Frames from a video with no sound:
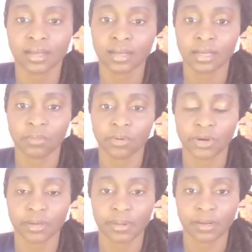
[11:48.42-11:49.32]
I'm
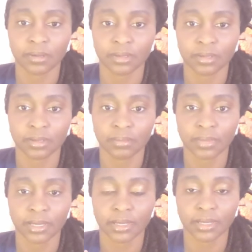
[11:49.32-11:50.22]
worried about
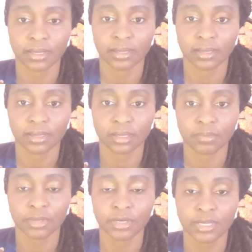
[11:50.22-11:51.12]
my
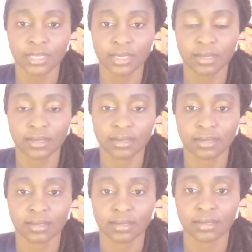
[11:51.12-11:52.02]
community.
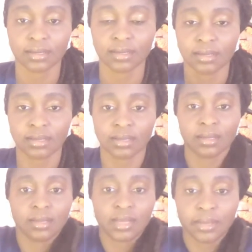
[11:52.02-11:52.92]

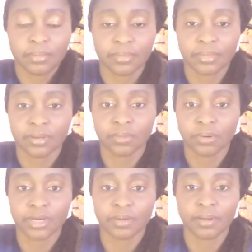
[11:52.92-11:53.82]
I'm
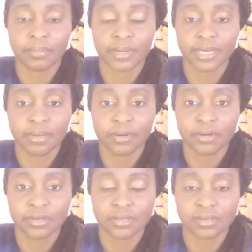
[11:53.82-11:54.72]
worried about my neighbors.